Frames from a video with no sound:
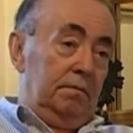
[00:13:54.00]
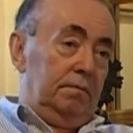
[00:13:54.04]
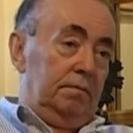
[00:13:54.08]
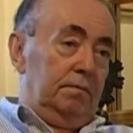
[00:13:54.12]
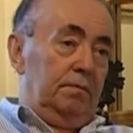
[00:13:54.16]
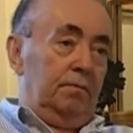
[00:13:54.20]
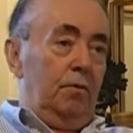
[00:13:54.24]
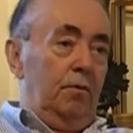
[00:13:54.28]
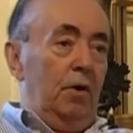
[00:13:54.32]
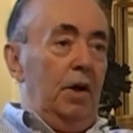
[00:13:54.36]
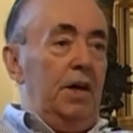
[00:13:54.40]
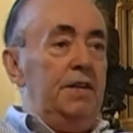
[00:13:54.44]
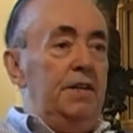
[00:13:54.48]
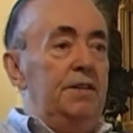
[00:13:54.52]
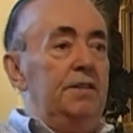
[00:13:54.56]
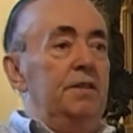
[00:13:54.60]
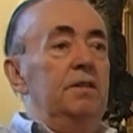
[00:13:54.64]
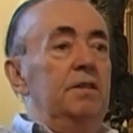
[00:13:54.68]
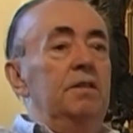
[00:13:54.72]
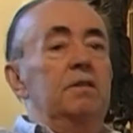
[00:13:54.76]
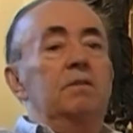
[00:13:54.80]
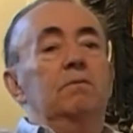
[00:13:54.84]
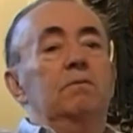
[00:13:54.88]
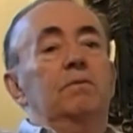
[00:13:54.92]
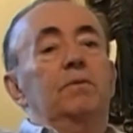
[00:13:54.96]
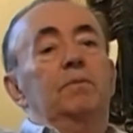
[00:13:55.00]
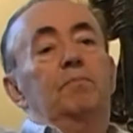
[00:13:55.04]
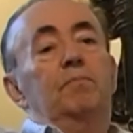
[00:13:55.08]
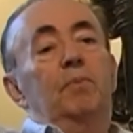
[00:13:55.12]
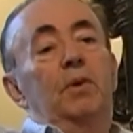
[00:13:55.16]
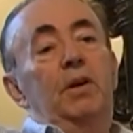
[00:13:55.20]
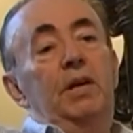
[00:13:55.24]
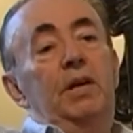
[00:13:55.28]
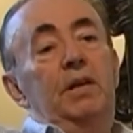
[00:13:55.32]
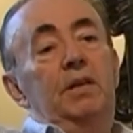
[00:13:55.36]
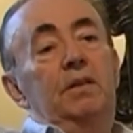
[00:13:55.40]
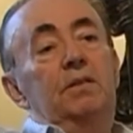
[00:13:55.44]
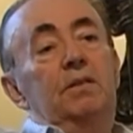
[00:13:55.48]
Writers with
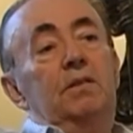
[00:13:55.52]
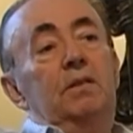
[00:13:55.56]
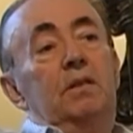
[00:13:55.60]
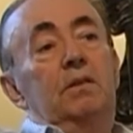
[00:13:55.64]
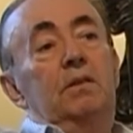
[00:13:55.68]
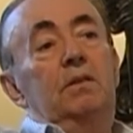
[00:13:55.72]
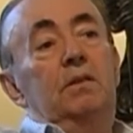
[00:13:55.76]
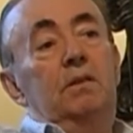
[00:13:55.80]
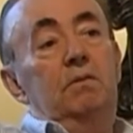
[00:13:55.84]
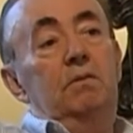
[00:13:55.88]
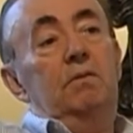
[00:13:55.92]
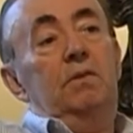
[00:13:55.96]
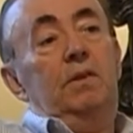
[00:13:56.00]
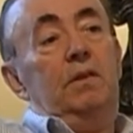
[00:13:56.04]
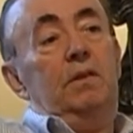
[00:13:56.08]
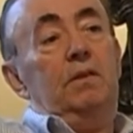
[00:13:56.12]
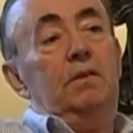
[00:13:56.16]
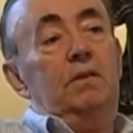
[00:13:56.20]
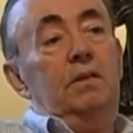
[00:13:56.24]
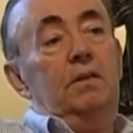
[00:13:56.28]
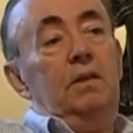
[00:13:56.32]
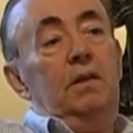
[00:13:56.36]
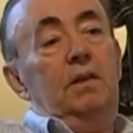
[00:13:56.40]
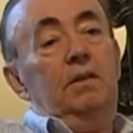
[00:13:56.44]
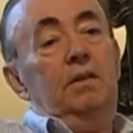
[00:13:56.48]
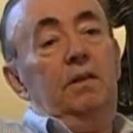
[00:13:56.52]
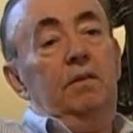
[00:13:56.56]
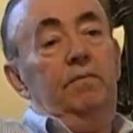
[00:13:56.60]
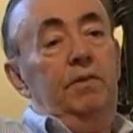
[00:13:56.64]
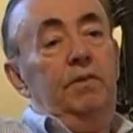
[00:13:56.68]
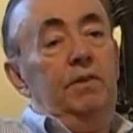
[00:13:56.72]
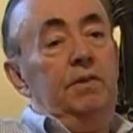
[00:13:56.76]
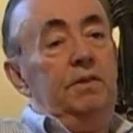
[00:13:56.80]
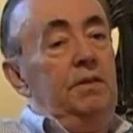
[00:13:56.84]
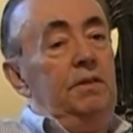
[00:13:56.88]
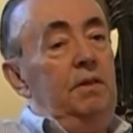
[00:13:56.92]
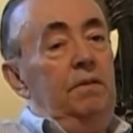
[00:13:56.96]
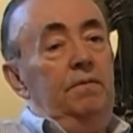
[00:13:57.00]
brains can do this. They live in
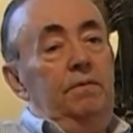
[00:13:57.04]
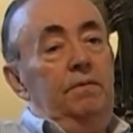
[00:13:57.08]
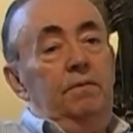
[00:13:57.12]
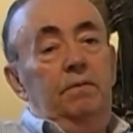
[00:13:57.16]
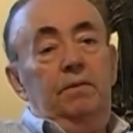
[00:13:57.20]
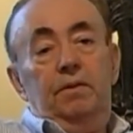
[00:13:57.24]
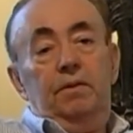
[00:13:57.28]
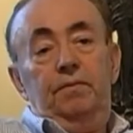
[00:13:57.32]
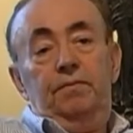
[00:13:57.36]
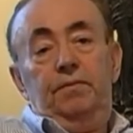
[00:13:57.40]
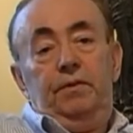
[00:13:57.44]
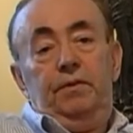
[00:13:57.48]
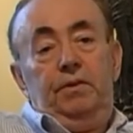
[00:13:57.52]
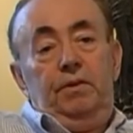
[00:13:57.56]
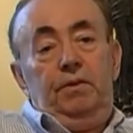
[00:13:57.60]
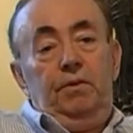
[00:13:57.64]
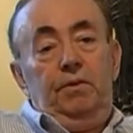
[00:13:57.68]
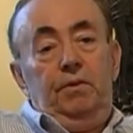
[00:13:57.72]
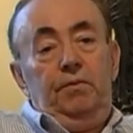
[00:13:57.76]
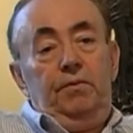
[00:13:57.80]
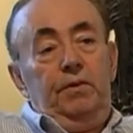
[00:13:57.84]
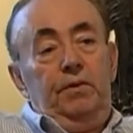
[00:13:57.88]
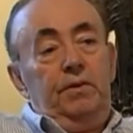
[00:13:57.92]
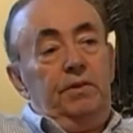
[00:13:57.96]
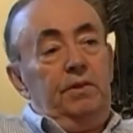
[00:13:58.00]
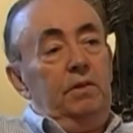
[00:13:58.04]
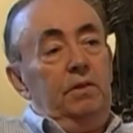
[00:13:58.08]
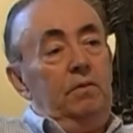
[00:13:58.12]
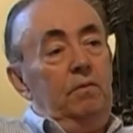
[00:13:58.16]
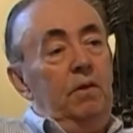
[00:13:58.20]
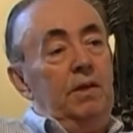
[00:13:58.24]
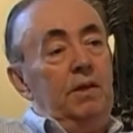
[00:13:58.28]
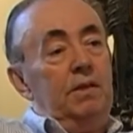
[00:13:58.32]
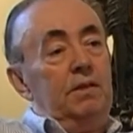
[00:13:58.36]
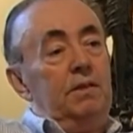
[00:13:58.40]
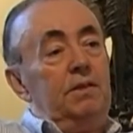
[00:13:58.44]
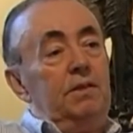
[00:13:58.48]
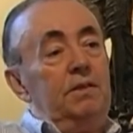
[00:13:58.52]
several different universes at
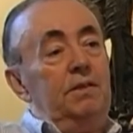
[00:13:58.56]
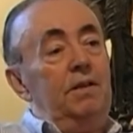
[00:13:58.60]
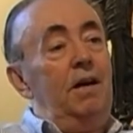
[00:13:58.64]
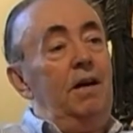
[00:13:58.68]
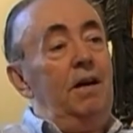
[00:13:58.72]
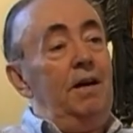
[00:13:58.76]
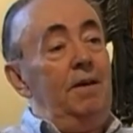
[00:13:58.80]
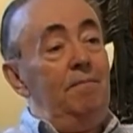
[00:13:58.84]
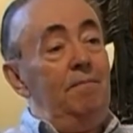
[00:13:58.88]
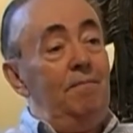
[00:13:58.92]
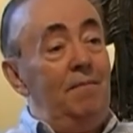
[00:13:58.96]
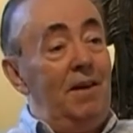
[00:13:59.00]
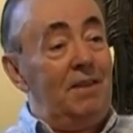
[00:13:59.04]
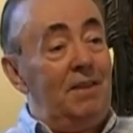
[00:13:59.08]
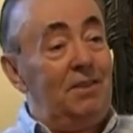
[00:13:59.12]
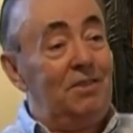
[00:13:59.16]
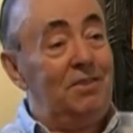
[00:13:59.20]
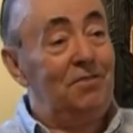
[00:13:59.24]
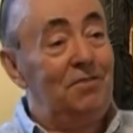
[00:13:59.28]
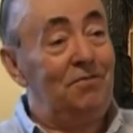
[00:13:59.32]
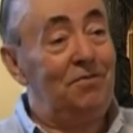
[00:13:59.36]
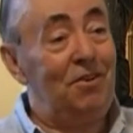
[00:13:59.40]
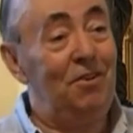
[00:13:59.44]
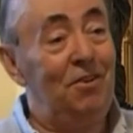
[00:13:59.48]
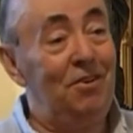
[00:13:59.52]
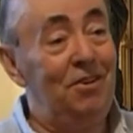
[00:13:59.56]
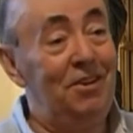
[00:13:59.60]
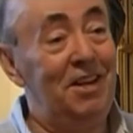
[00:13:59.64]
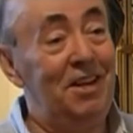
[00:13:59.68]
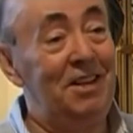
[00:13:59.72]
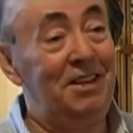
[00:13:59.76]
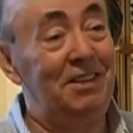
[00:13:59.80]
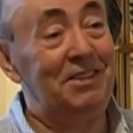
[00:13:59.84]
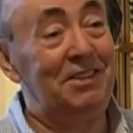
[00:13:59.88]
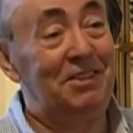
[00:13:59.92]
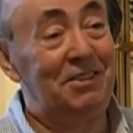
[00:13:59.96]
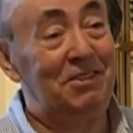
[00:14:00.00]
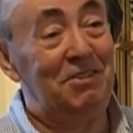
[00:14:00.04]
once. Time matters very
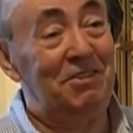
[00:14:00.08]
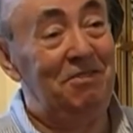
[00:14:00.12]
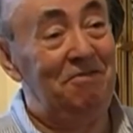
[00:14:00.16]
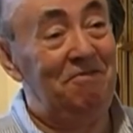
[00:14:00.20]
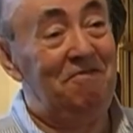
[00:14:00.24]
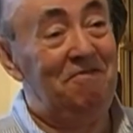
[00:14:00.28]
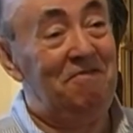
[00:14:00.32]
little to them.